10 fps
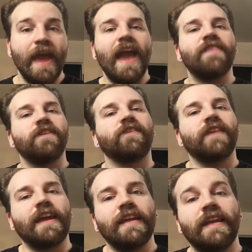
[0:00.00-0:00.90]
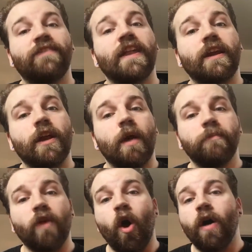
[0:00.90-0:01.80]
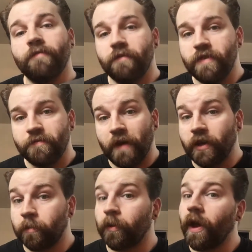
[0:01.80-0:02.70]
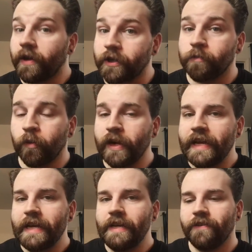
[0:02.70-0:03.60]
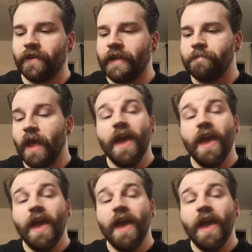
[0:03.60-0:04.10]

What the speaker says: and the second is that it comes off of the final product pretty easily.